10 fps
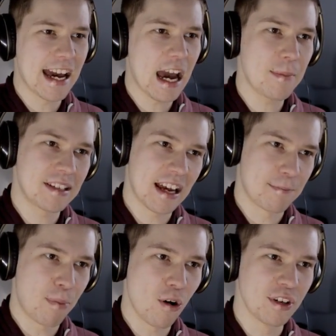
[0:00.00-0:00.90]

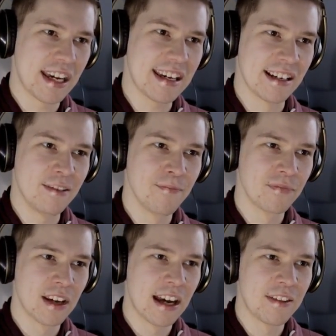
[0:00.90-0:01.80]
habitat pod here.
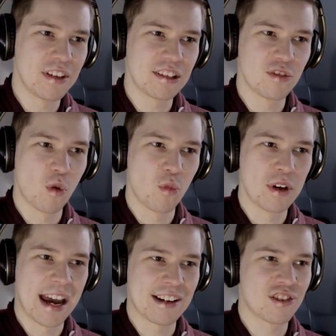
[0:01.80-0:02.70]
And this is what
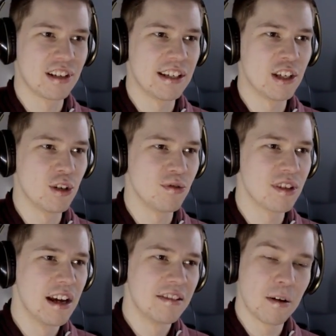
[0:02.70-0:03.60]
we actually
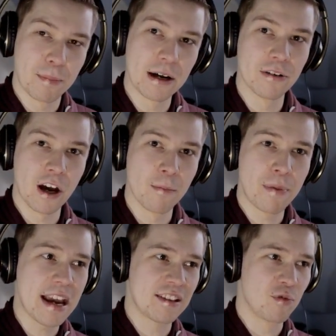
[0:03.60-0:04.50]
use to build our
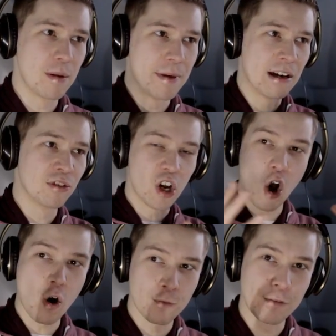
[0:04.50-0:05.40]
base. We build
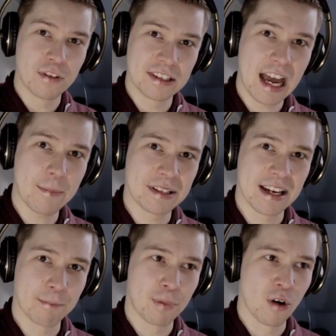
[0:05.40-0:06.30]
off of this
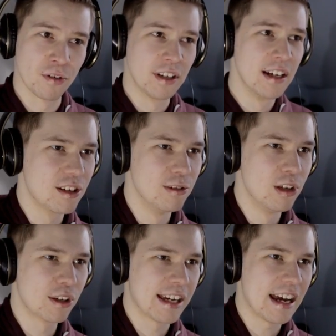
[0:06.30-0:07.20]
habitat pod. You
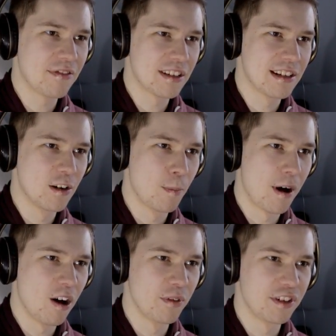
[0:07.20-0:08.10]
look at this little
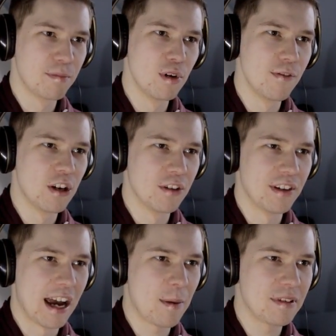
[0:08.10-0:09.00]
part which is moving on
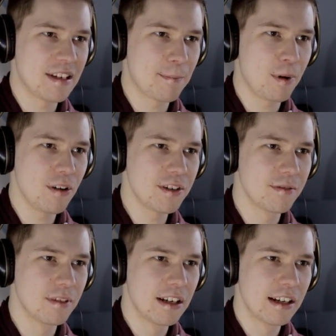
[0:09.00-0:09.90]
the habitat pod,
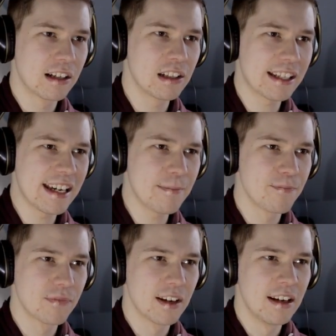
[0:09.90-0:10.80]
click it,
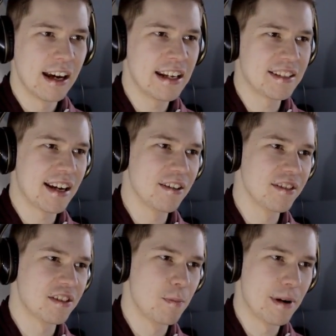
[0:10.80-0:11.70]
and it tells
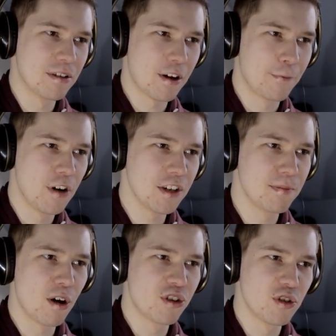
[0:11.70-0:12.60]
us to build our
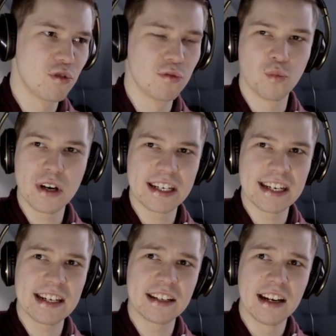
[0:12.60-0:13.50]
first module, we
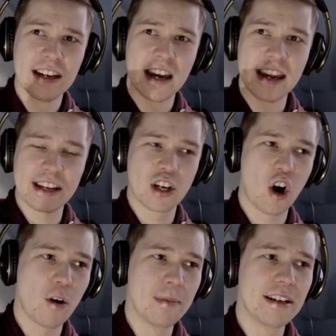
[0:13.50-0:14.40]
need a
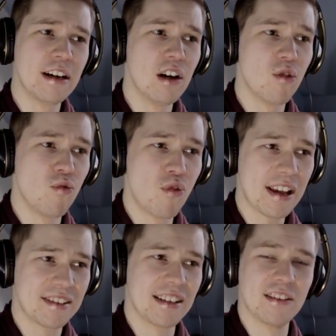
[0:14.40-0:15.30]
common
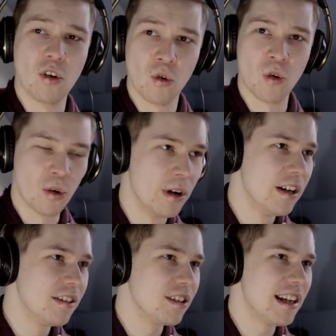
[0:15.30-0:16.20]
resin ore.
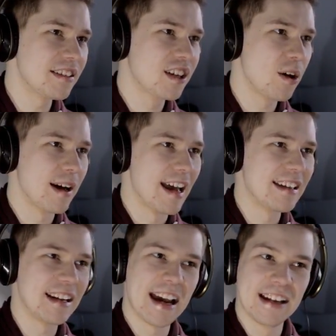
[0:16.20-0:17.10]
So let's go
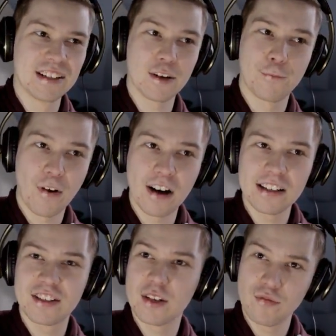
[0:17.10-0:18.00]
ahead and
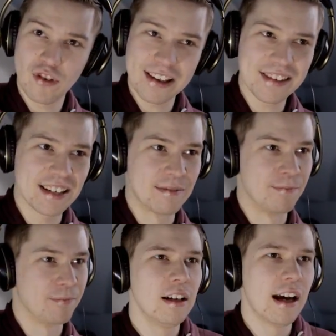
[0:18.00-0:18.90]
find some resin.
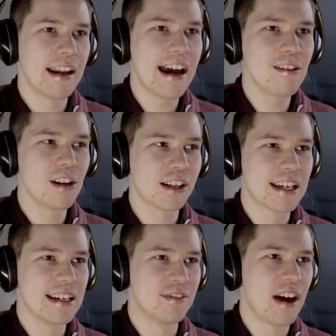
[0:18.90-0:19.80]
And how
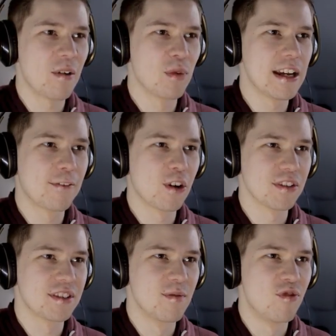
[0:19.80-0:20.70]
lucky is that? We have
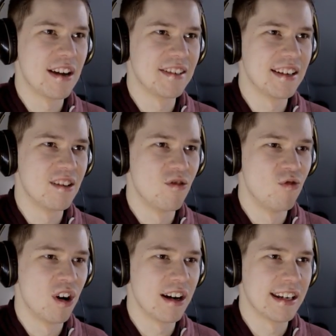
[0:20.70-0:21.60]
got some resin
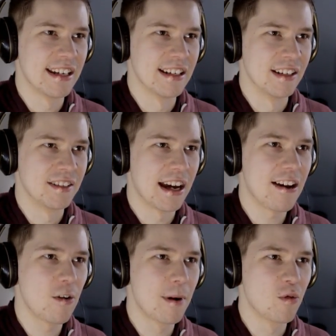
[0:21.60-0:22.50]
right here. So
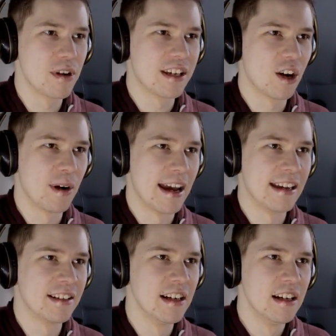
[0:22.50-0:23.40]
how about we go
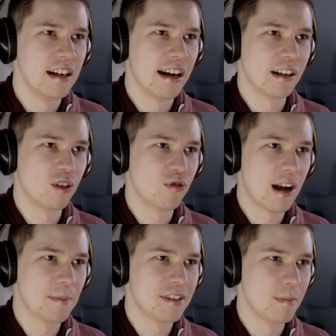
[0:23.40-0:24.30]
ahead and
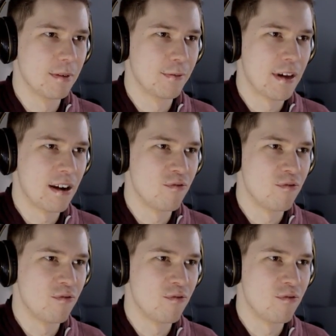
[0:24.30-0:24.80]
grab some of that